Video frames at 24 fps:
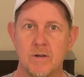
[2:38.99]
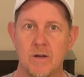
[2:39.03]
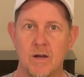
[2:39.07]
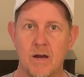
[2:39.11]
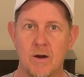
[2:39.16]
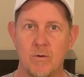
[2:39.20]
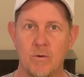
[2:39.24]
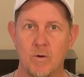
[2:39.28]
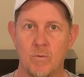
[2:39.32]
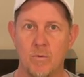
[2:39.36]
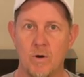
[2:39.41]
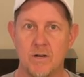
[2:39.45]

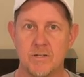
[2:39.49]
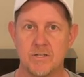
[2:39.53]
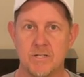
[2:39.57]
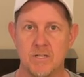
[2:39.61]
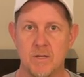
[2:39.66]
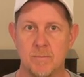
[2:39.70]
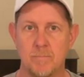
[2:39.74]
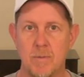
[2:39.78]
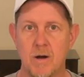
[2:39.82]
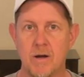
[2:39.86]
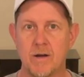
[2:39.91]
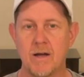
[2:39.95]
We're watching
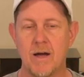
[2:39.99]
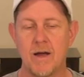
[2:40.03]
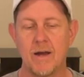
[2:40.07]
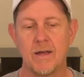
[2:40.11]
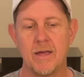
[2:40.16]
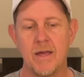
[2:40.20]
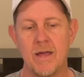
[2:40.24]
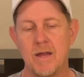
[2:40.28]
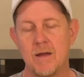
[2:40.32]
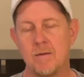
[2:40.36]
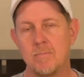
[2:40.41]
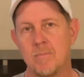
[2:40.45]
the Buckeye
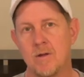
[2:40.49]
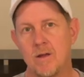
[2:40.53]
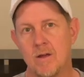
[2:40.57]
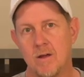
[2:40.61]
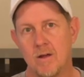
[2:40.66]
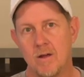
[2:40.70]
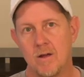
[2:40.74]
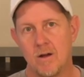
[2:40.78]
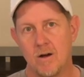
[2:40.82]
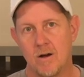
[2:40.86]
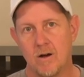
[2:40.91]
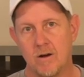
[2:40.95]
game
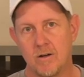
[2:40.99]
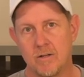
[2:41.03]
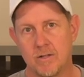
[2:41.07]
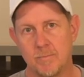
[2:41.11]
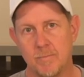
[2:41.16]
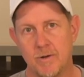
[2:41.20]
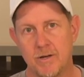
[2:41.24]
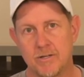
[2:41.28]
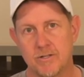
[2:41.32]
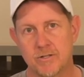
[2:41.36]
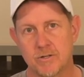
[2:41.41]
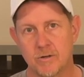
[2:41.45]
on the
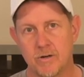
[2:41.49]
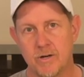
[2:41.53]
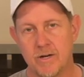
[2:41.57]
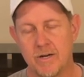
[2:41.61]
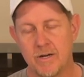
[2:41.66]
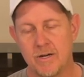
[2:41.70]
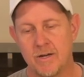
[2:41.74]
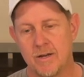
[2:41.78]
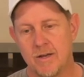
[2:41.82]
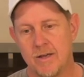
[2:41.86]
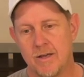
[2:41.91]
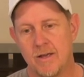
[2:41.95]
big
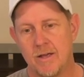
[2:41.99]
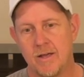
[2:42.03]
screen.